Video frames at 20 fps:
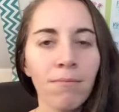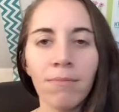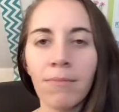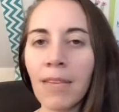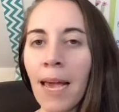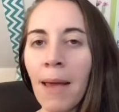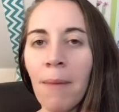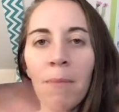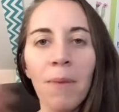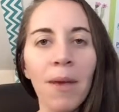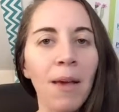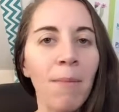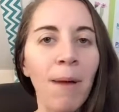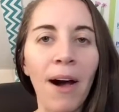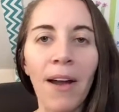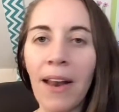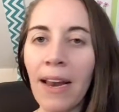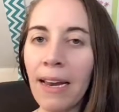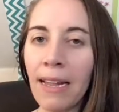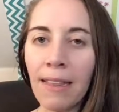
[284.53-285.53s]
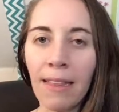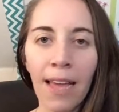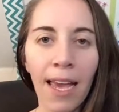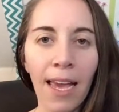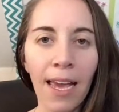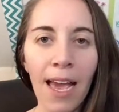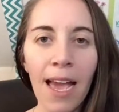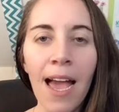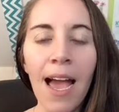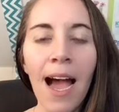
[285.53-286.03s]
can be about
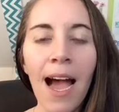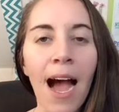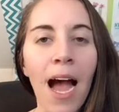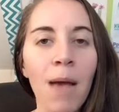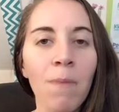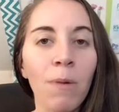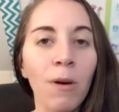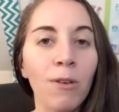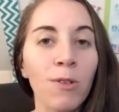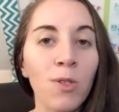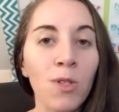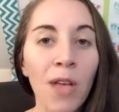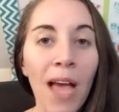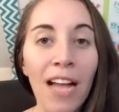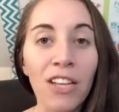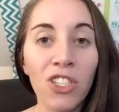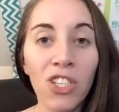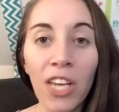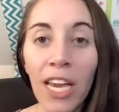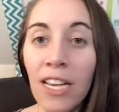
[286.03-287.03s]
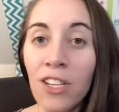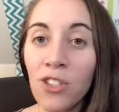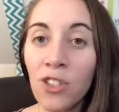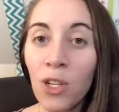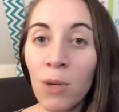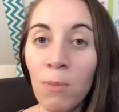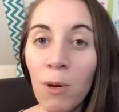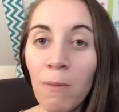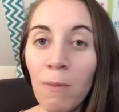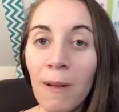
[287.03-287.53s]
anything. I post
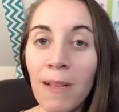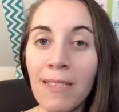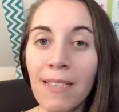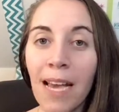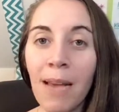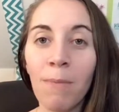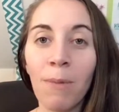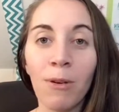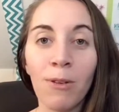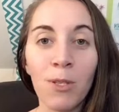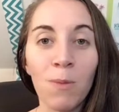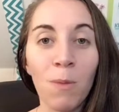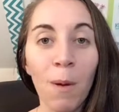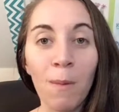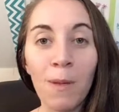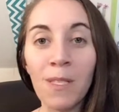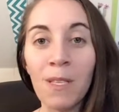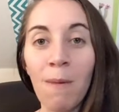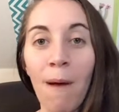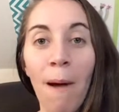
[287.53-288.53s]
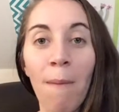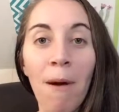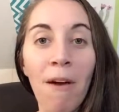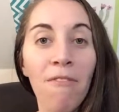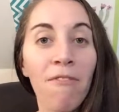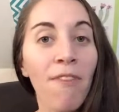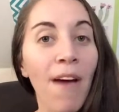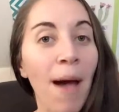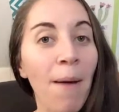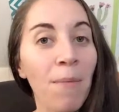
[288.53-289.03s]
educational moments, I post moments about
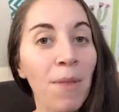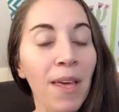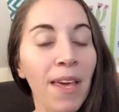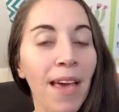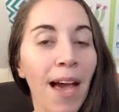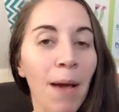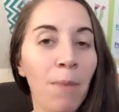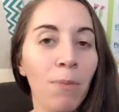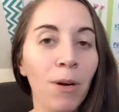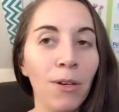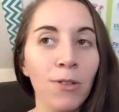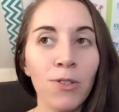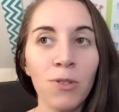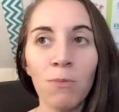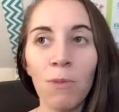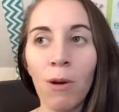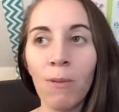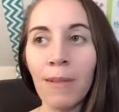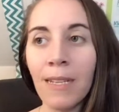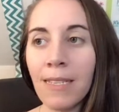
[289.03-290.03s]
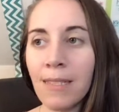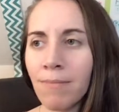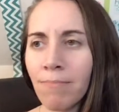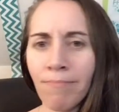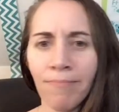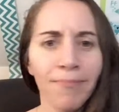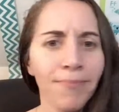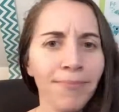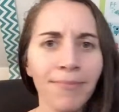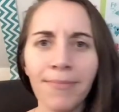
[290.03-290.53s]
my family, I post moments
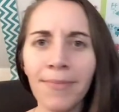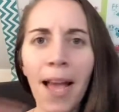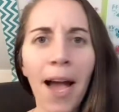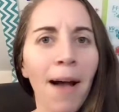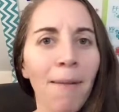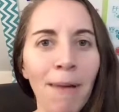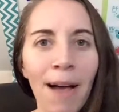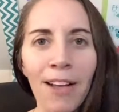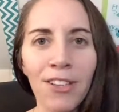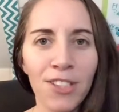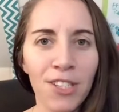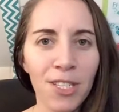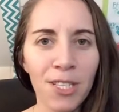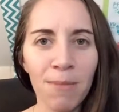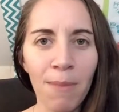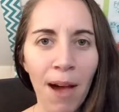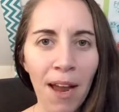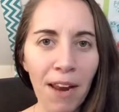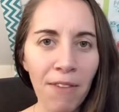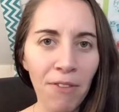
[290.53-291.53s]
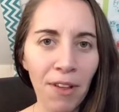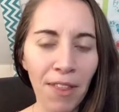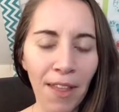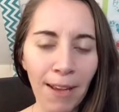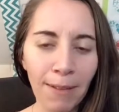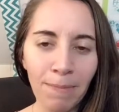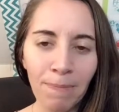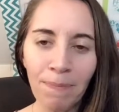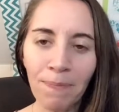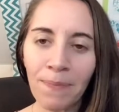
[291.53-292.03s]
about just about
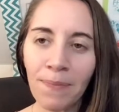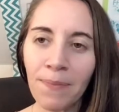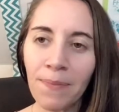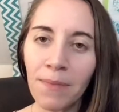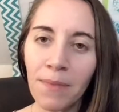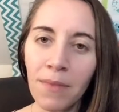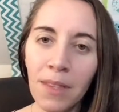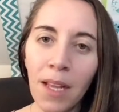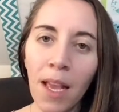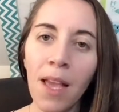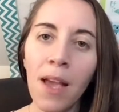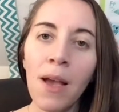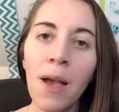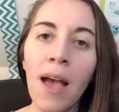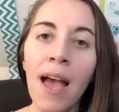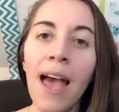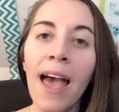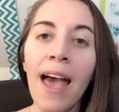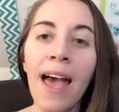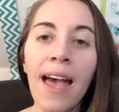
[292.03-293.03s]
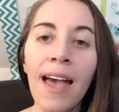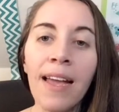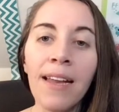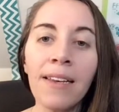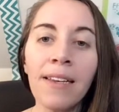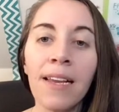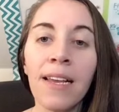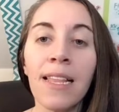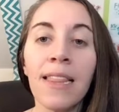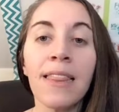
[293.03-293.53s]
everything.
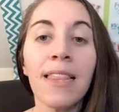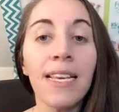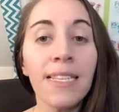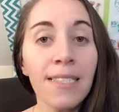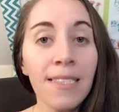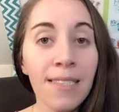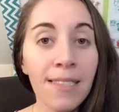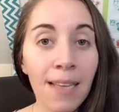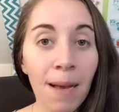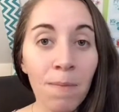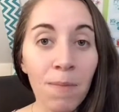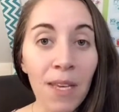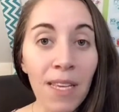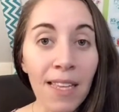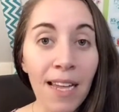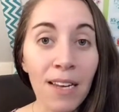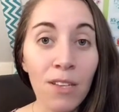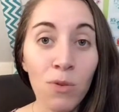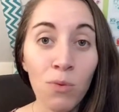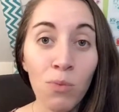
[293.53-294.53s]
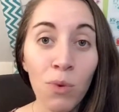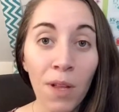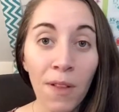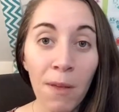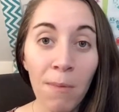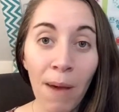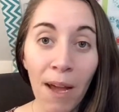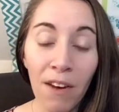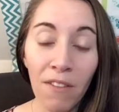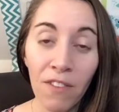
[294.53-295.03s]
And this is something that is
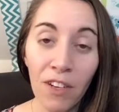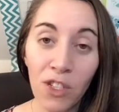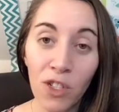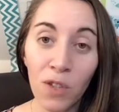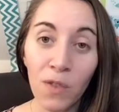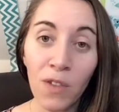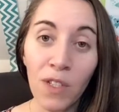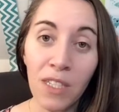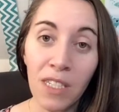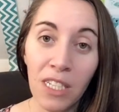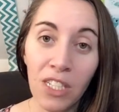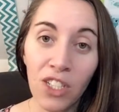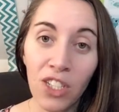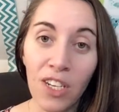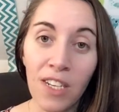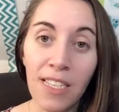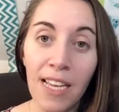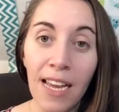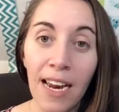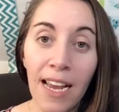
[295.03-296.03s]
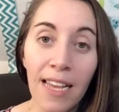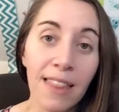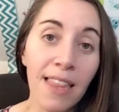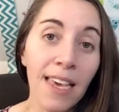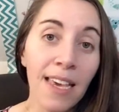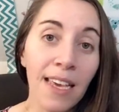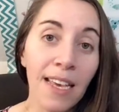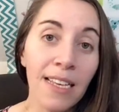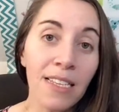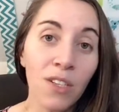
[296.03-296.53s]
really beneficial for teachers, and I
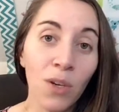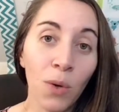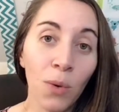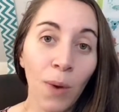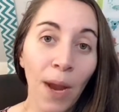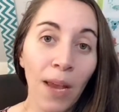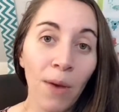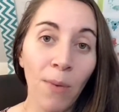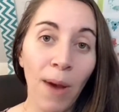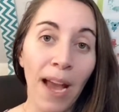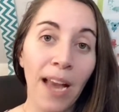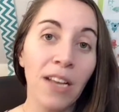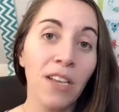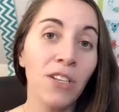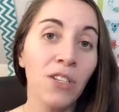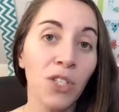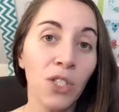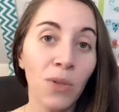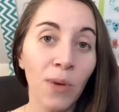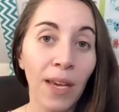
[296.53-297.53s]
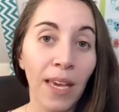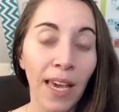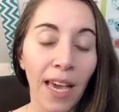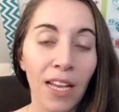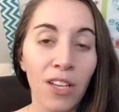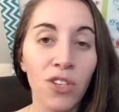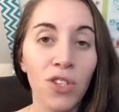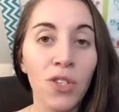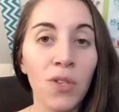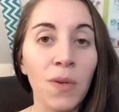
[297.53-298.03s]
think is a great way to
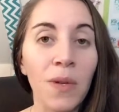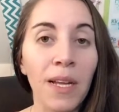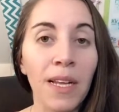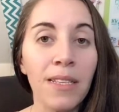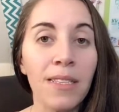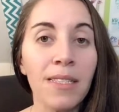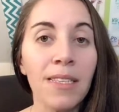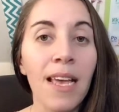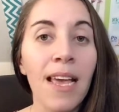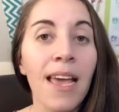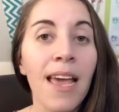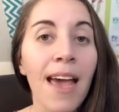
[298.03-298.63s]
engage students